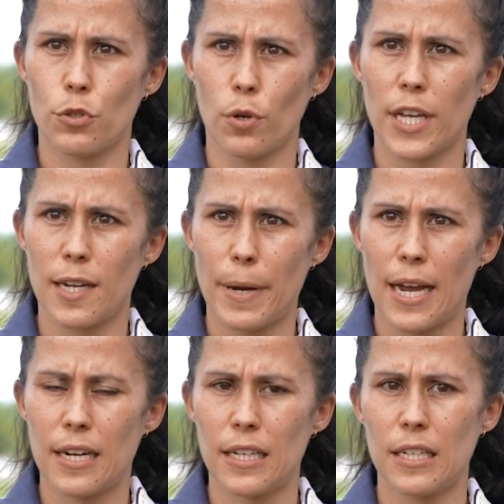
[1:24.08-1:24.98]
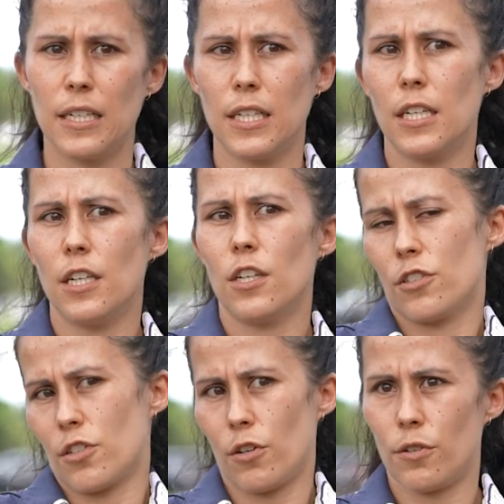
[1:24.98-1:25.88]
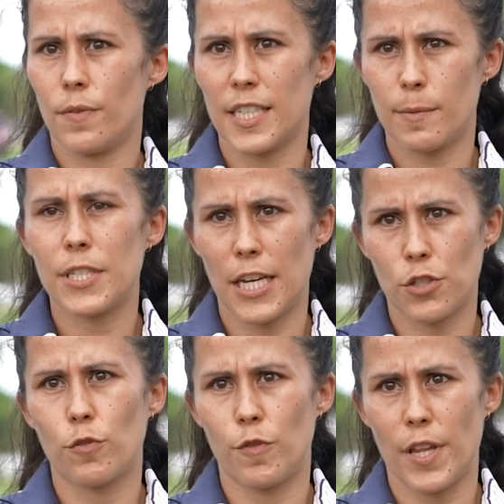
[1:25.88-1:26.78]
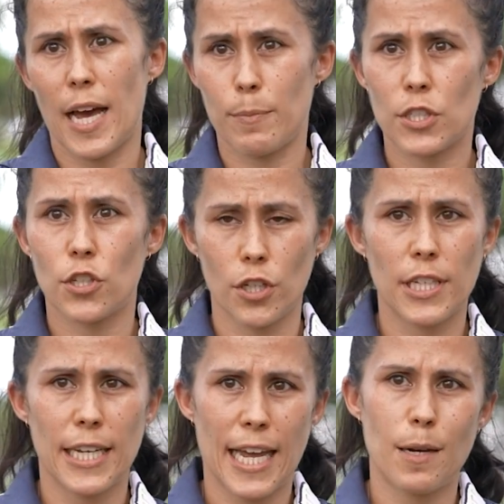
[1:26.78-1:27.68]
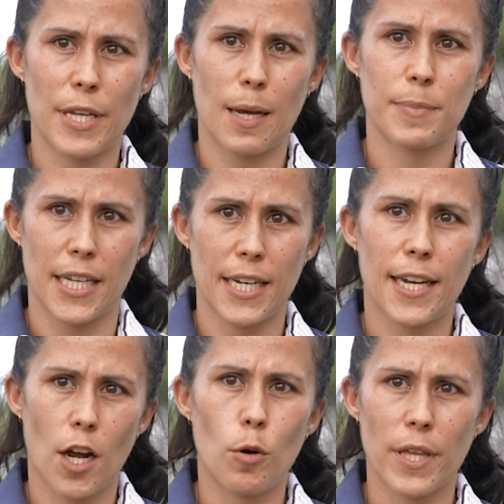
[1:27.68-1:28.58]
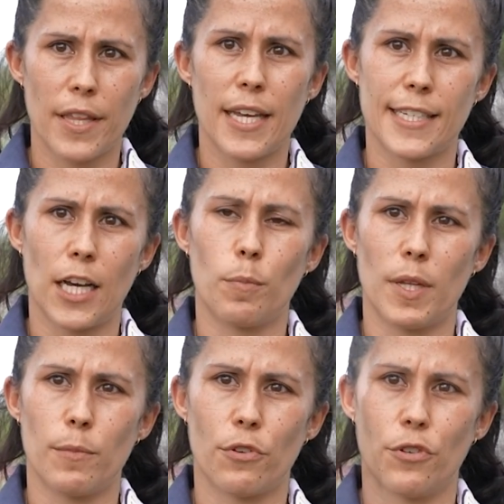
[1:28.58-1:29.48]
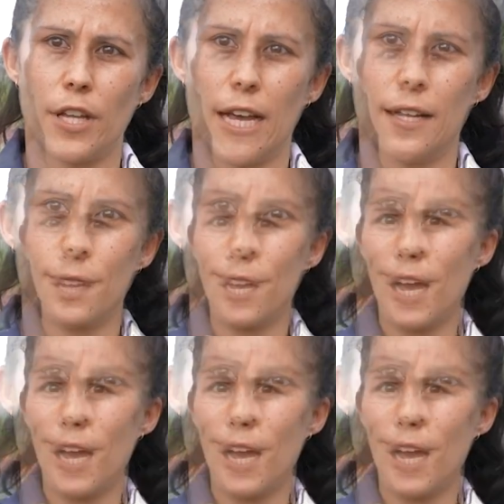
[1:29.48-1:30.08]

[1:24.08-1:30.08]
talking about it. So there's potential for that, but certainly it can be upsetting, and I'll be there to help them through that.